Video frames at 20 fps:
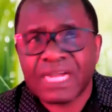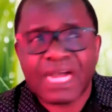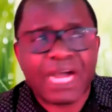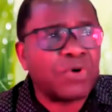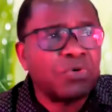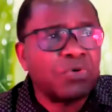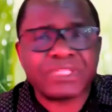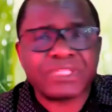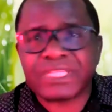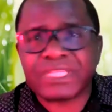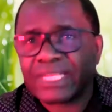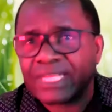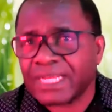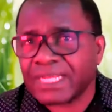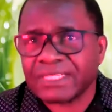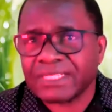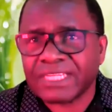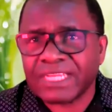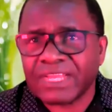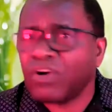out
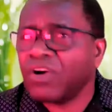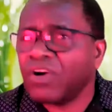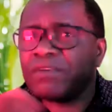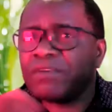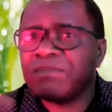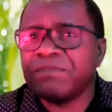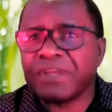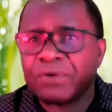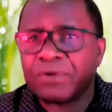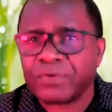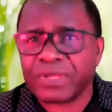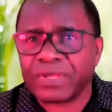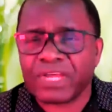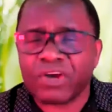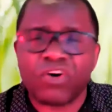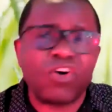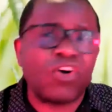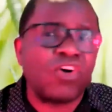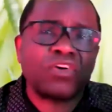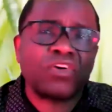there, everywhere,
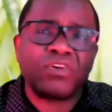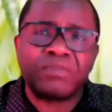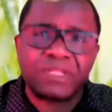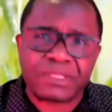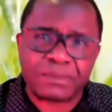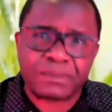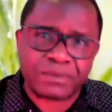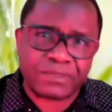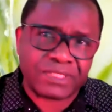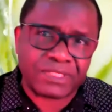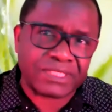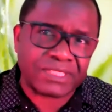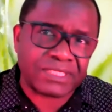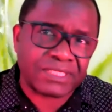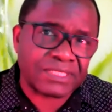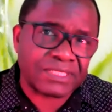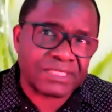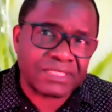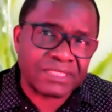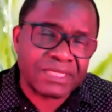all over the
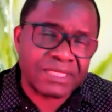place,